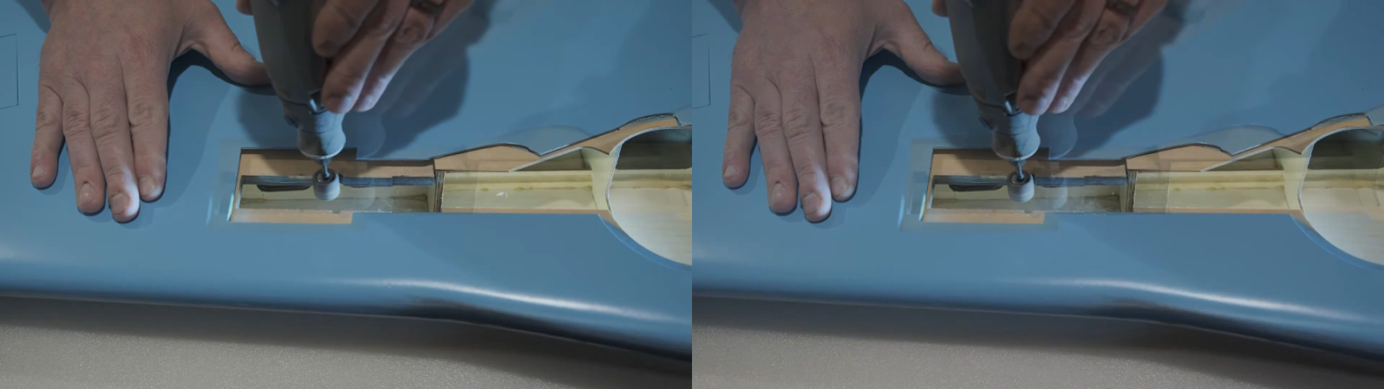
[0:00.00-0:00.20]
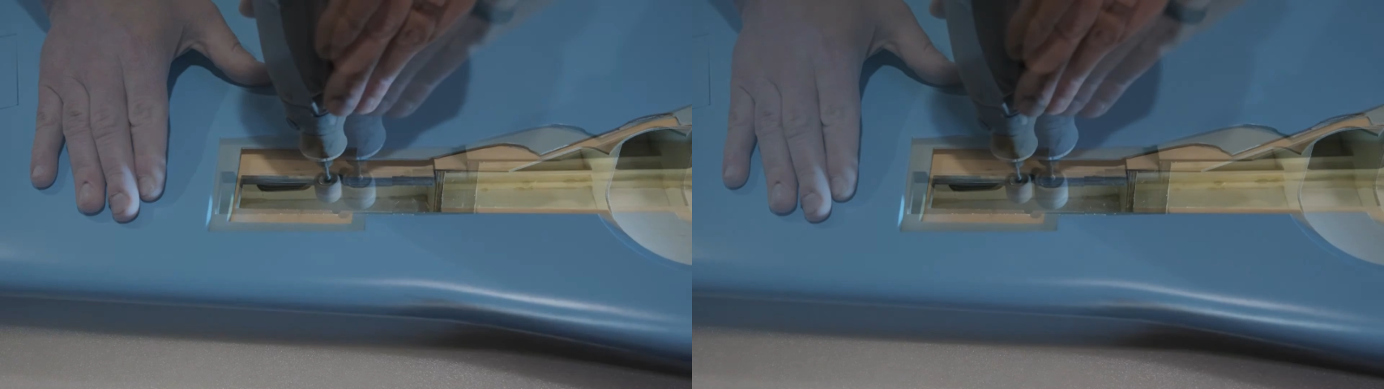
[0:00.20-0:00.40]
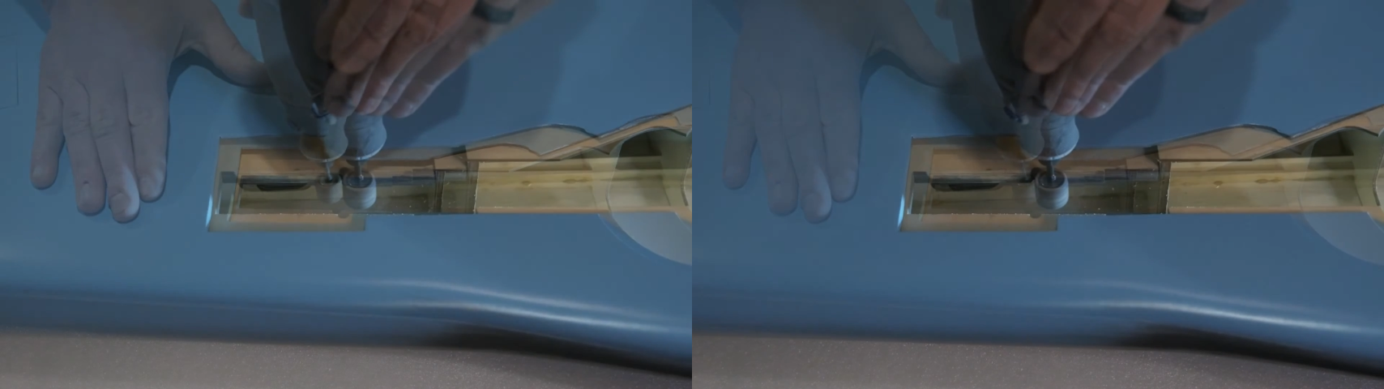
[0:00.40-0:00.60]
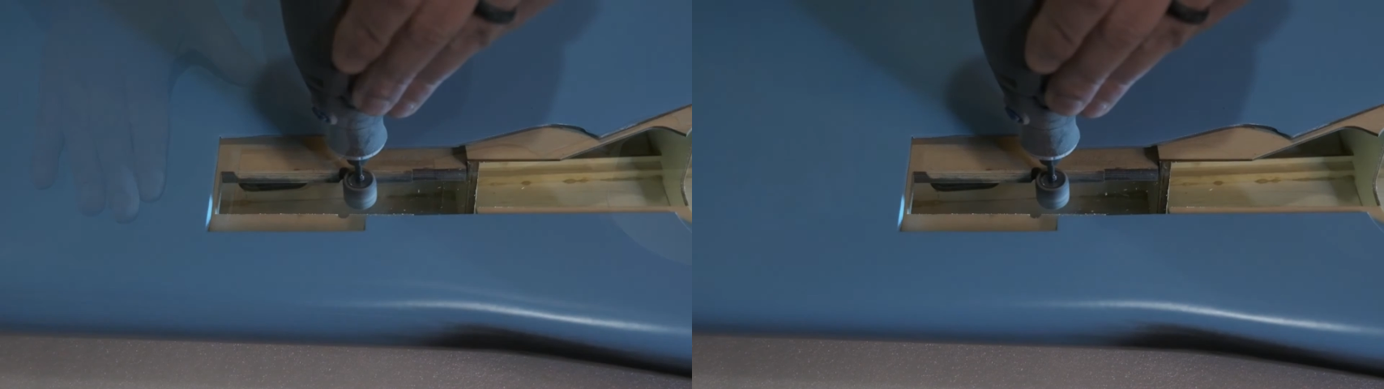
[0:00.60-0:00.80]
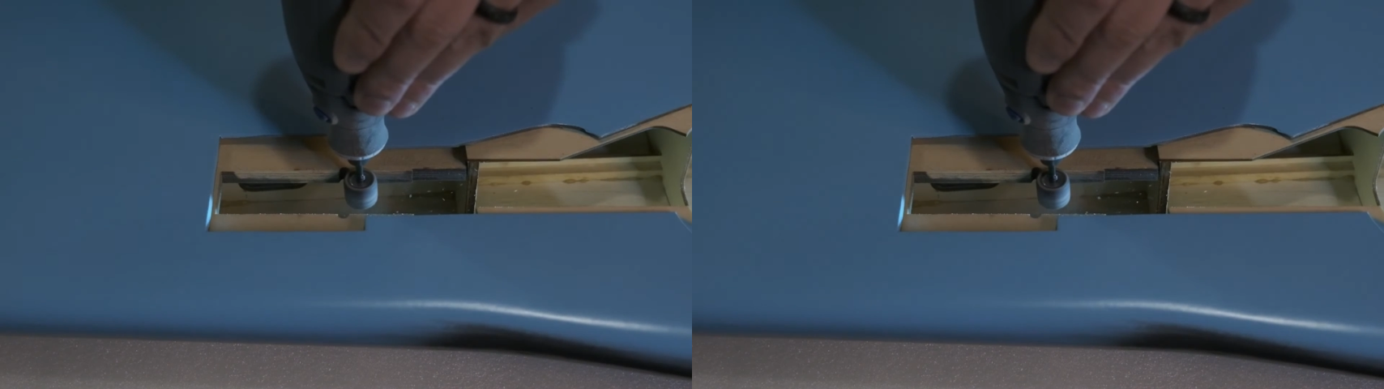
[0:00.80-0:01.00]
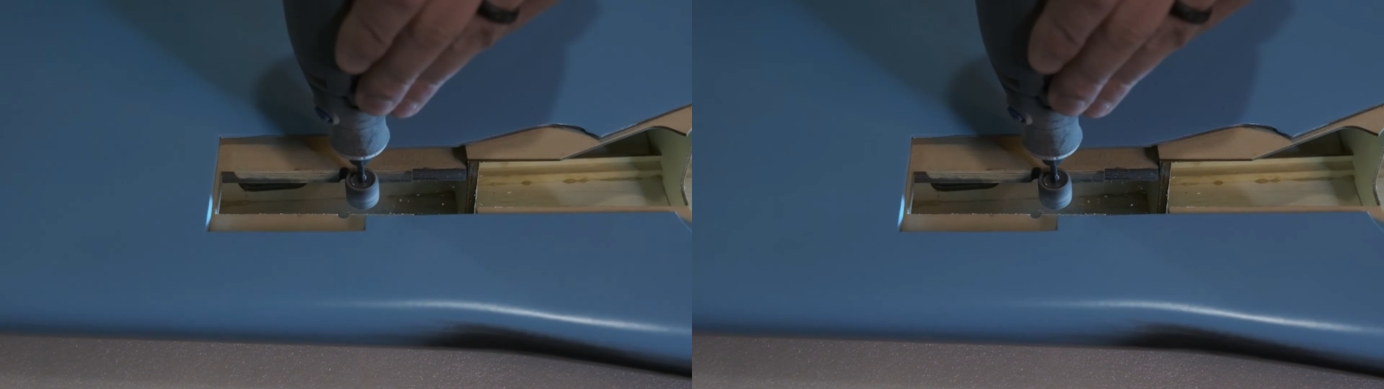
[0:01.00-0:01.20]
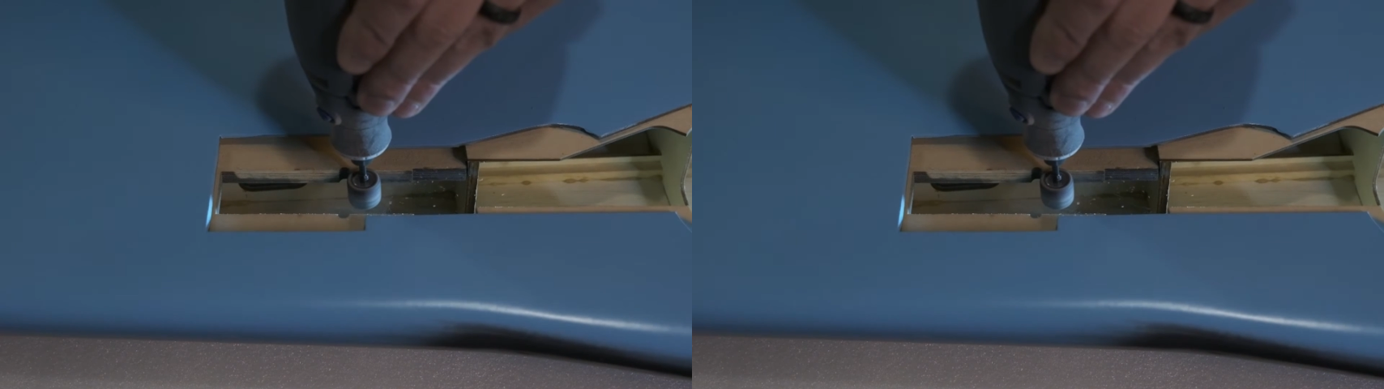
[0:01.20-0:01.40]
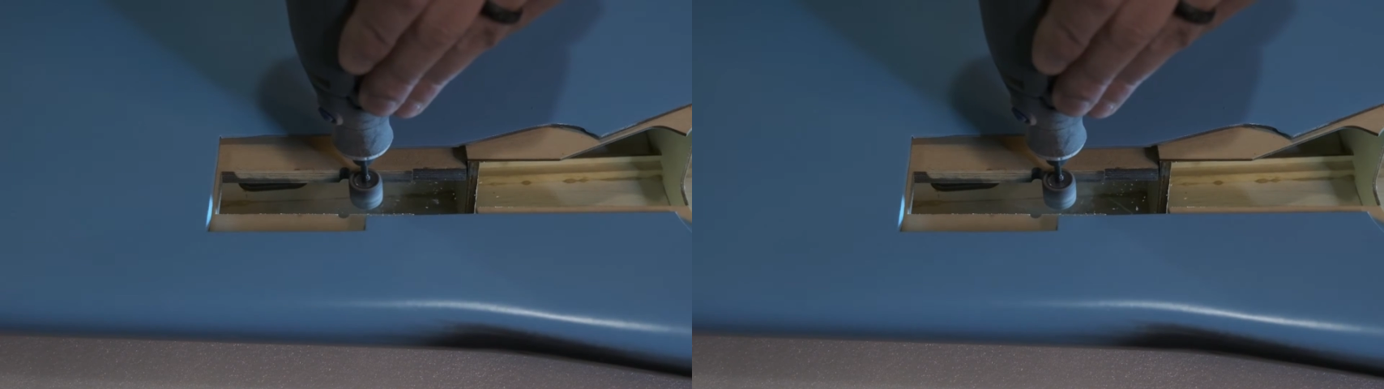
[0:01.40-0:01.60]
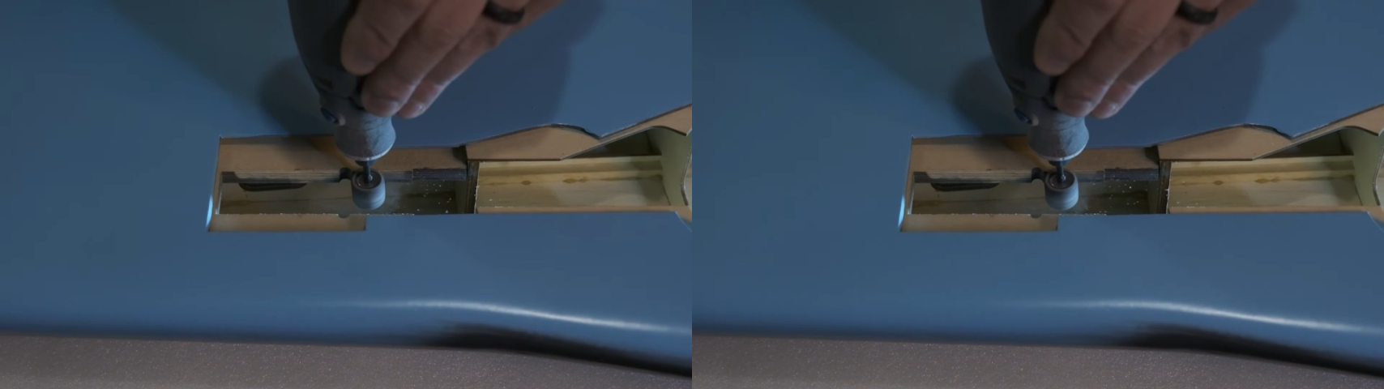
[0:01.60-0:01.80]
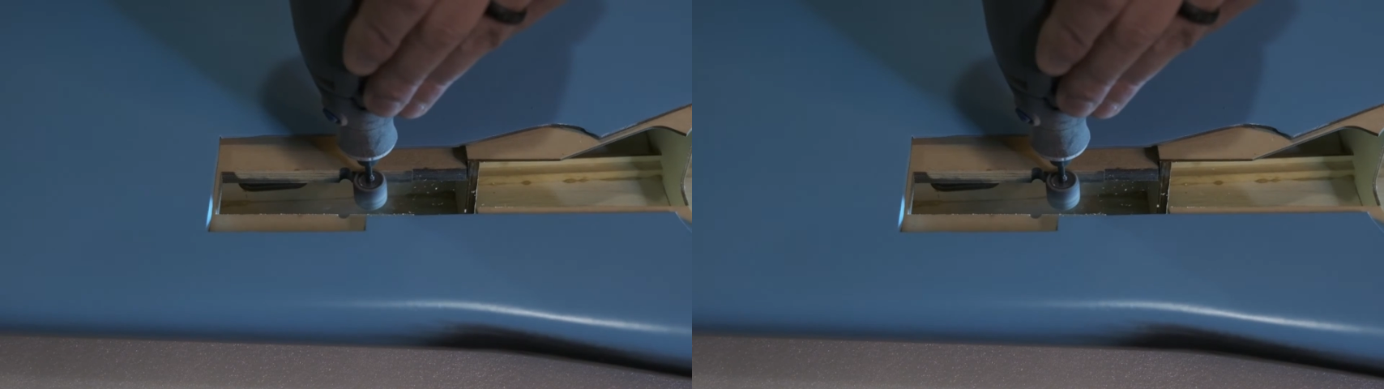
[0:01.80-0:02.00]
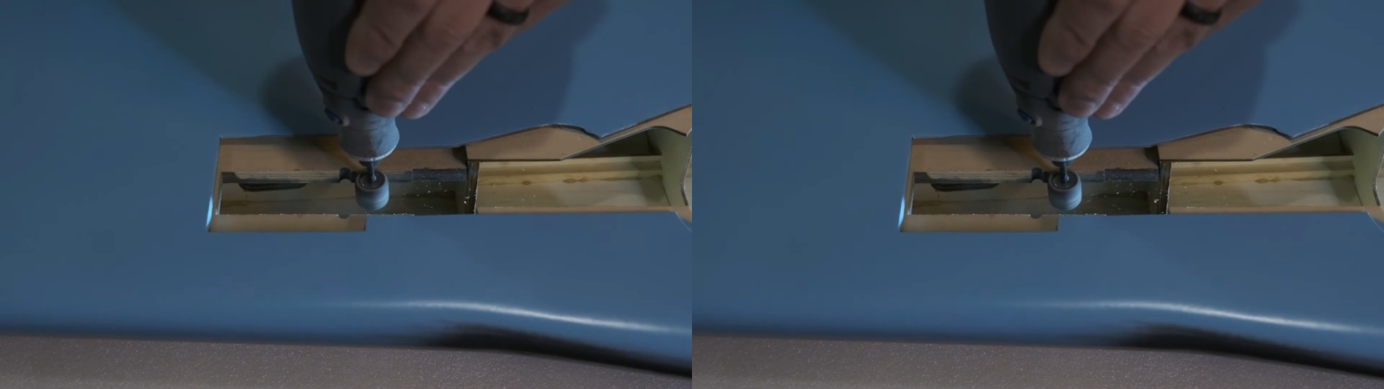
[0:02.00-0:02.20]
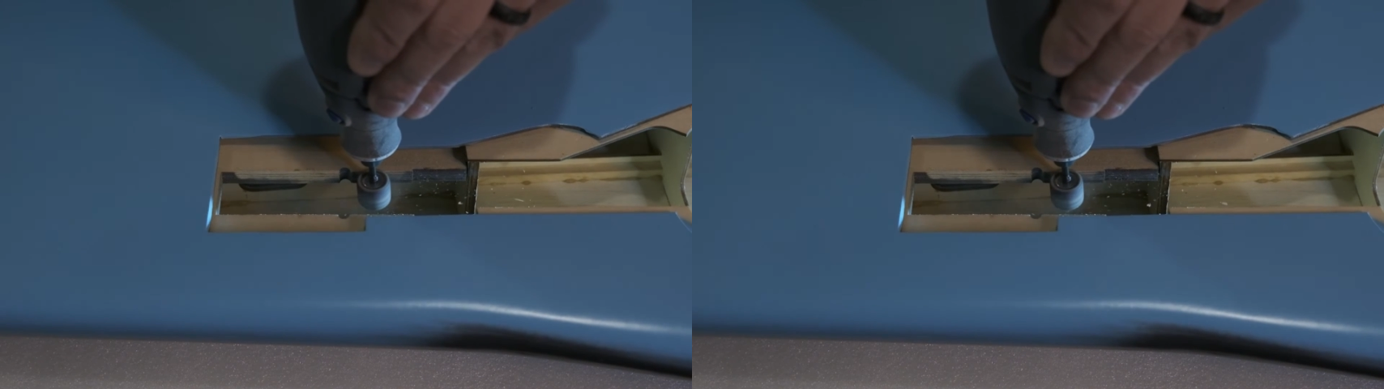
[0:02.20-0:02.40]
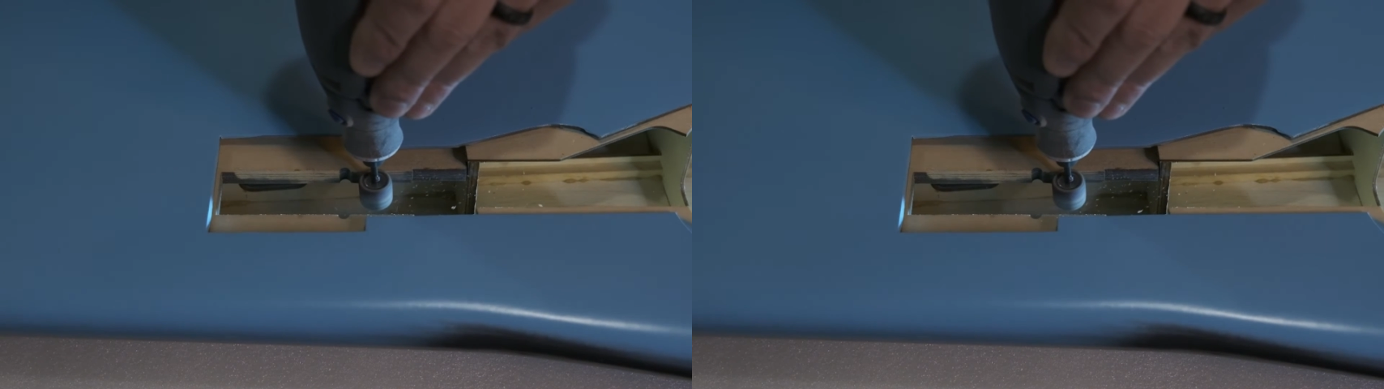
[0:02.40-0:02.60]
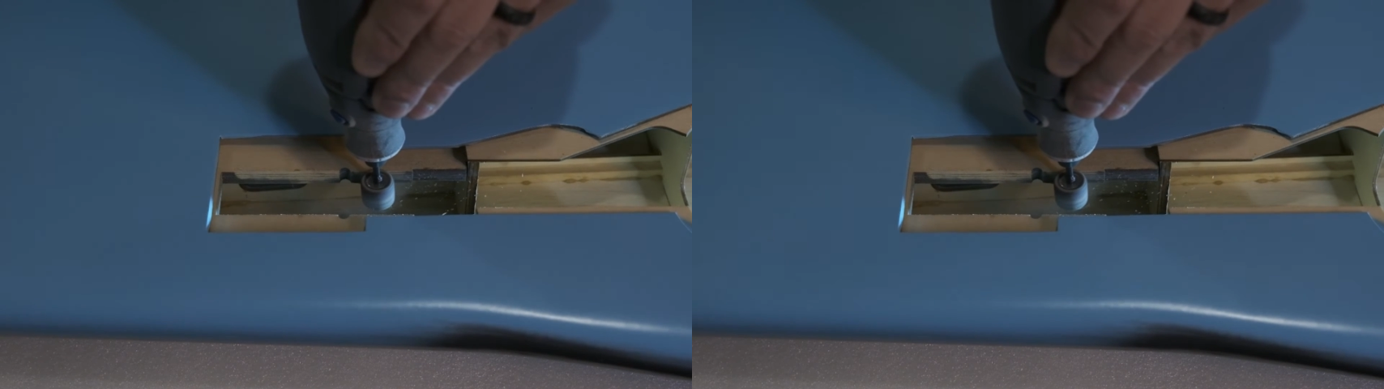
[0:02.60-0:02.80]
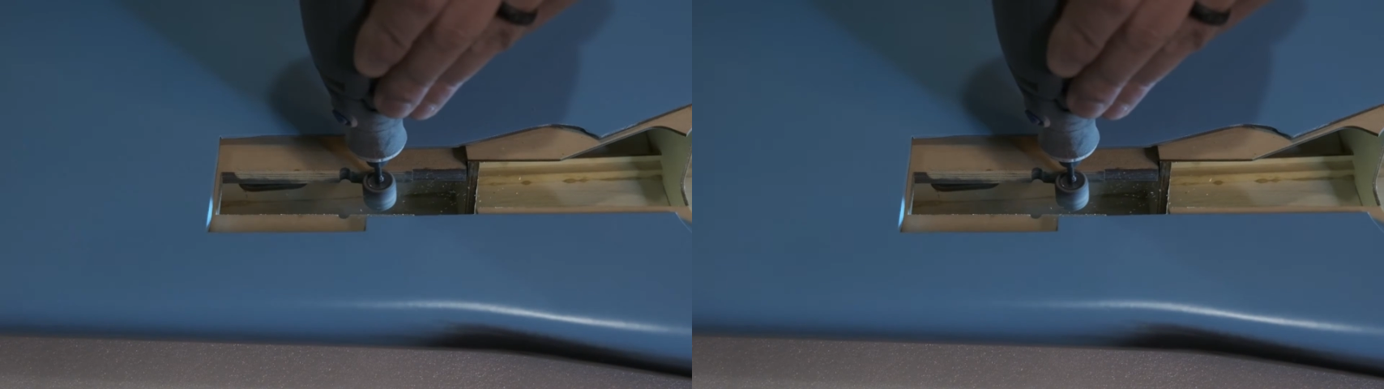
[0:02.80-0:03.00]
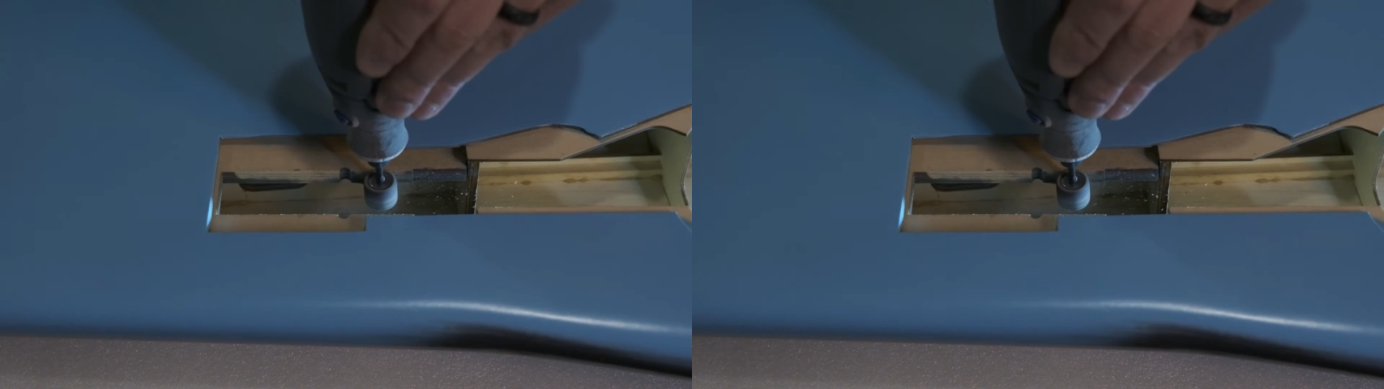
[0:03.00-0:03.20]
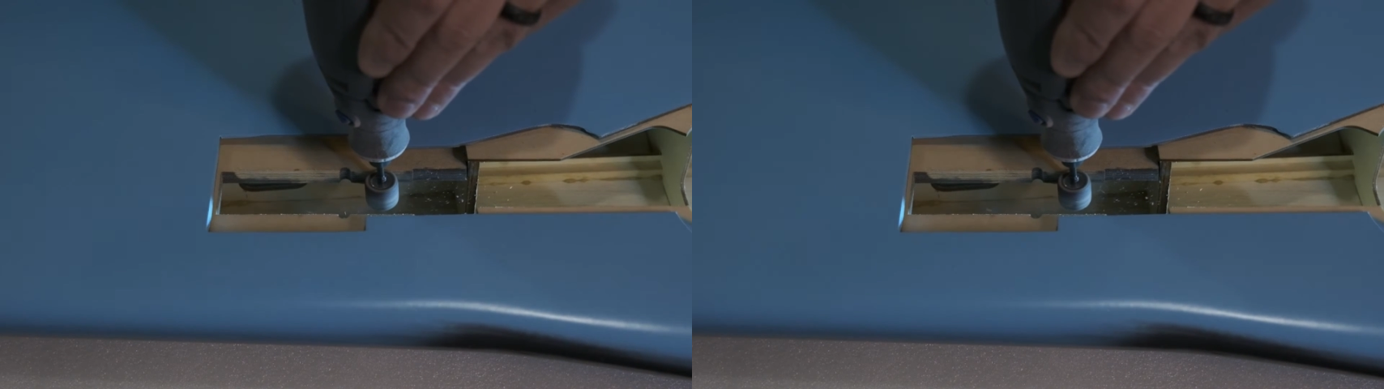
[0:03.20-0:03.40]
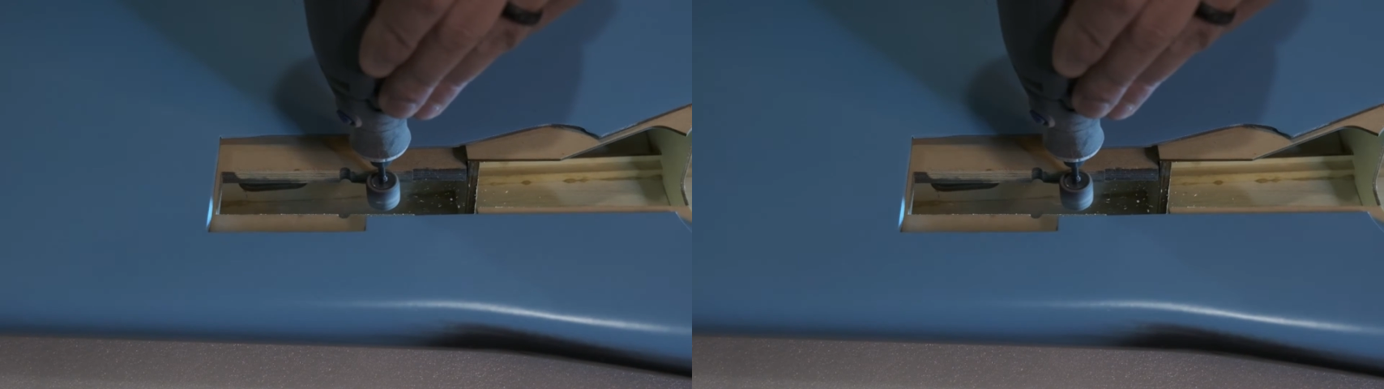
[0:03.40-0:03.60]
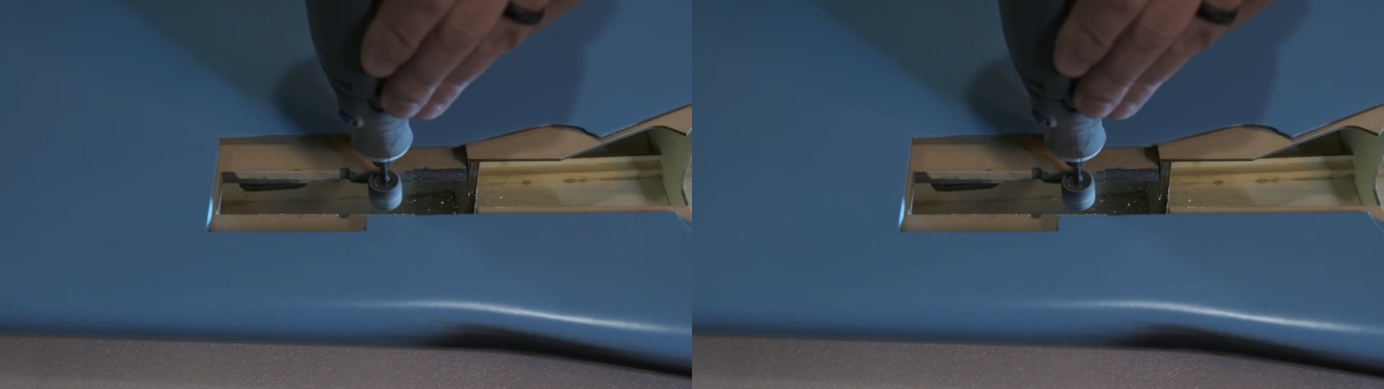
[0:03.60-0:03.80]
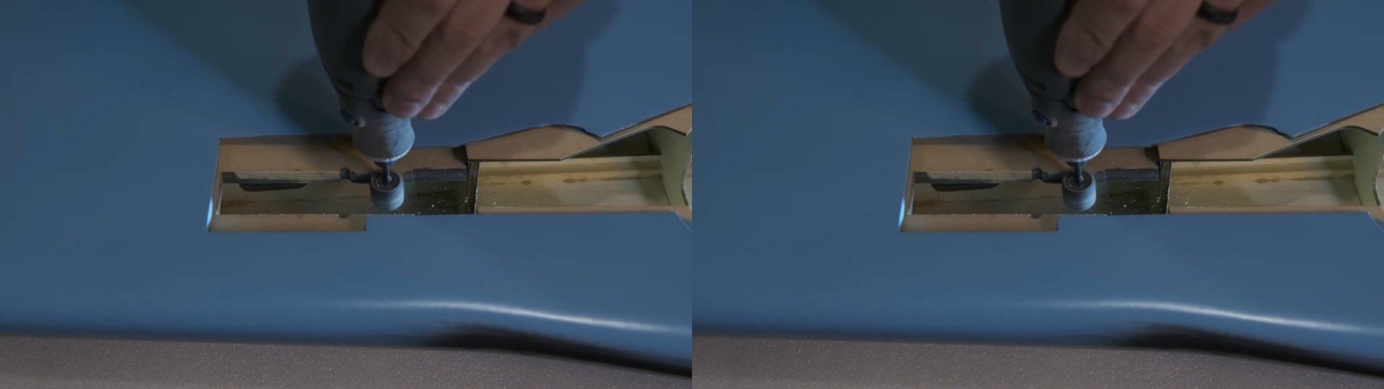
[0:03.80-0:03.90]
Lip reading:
Nobody's mouth can be seen.